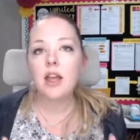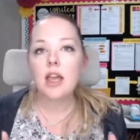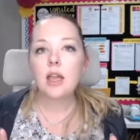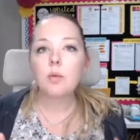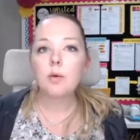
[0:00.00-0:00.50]

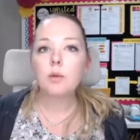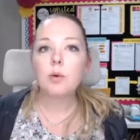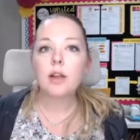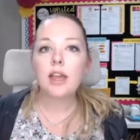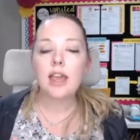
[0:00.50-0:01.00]
a
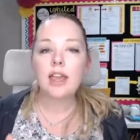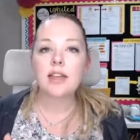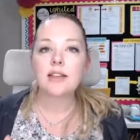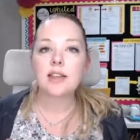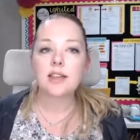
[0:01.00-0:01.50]
rubric
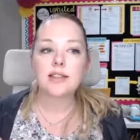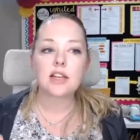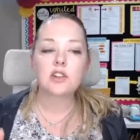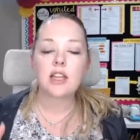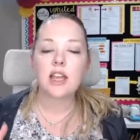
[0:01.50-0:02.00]
is
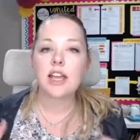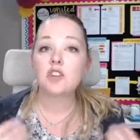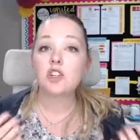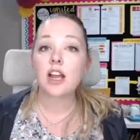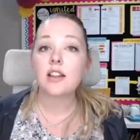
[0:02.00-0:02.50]
essentially
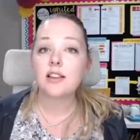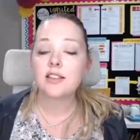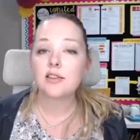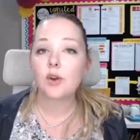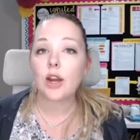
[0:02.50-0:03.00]
a
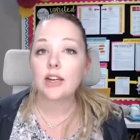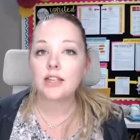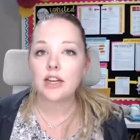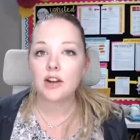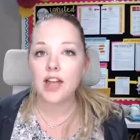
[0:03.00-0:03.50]
checklist of
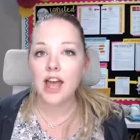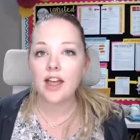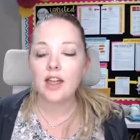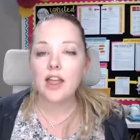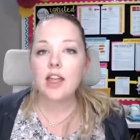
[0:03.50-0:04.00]

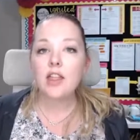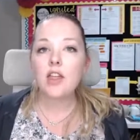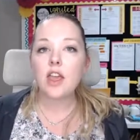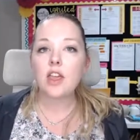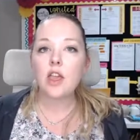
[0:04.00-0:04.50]
criteria
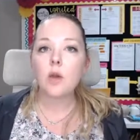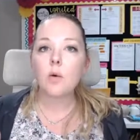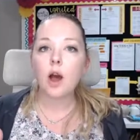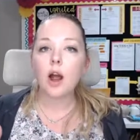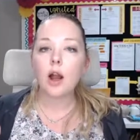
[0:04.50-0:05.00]
that
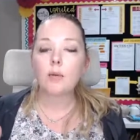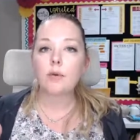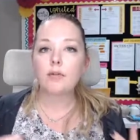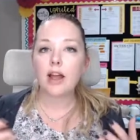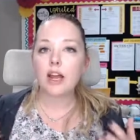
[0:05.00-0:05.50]
you are
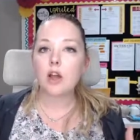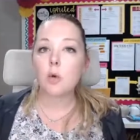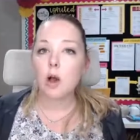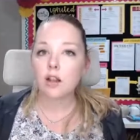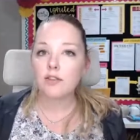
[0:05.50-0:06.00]
providing
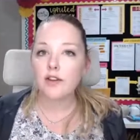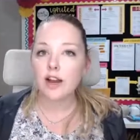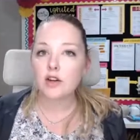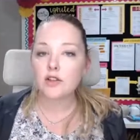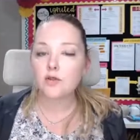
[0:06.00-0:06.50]

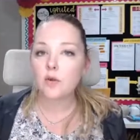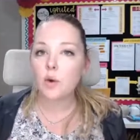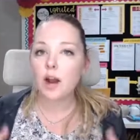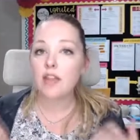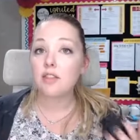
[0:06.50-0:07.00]
qualifiers
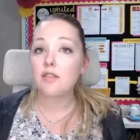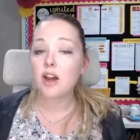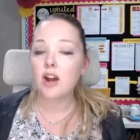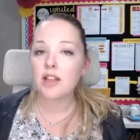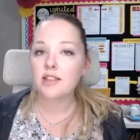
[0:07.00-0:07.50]
for at the
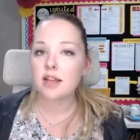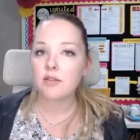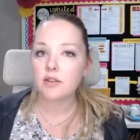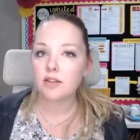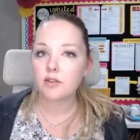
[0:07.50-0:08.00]
various
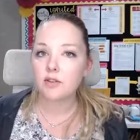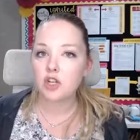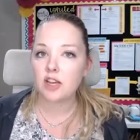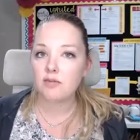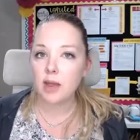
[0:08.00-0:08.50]
levels of
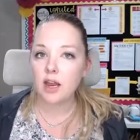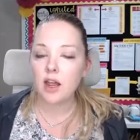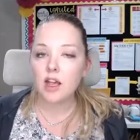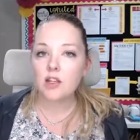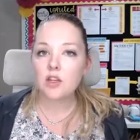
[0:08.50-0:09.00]
achievement.
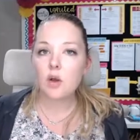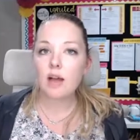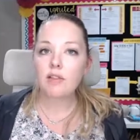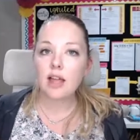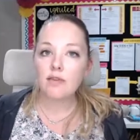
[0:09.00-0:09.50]
So you'll
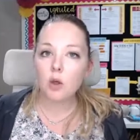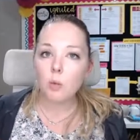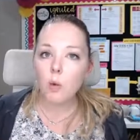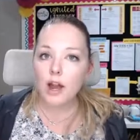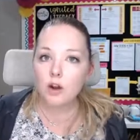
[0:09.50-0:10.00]
have a level
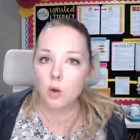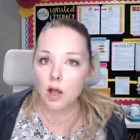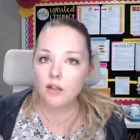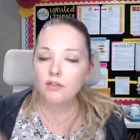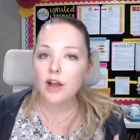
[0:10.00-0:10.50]
one
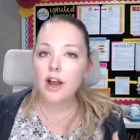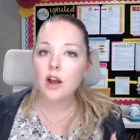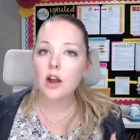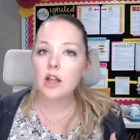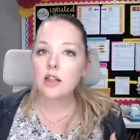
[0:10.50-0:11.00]

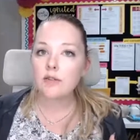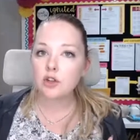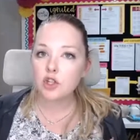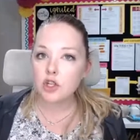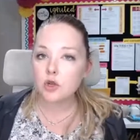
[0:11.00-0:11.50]
qualifier, level
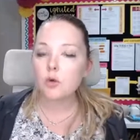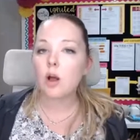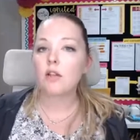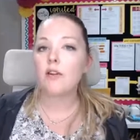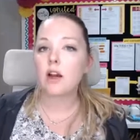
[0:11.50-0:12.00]
two
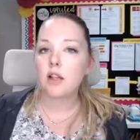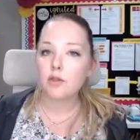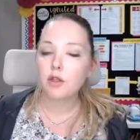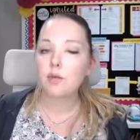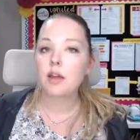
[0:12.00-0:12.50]
qualifier,
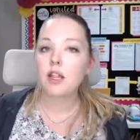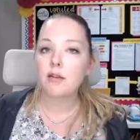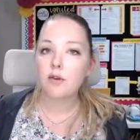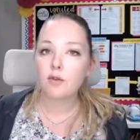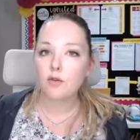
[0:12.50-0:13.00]
level three,
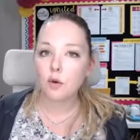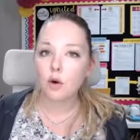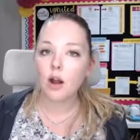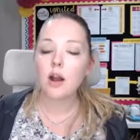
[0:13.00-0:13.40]
level four,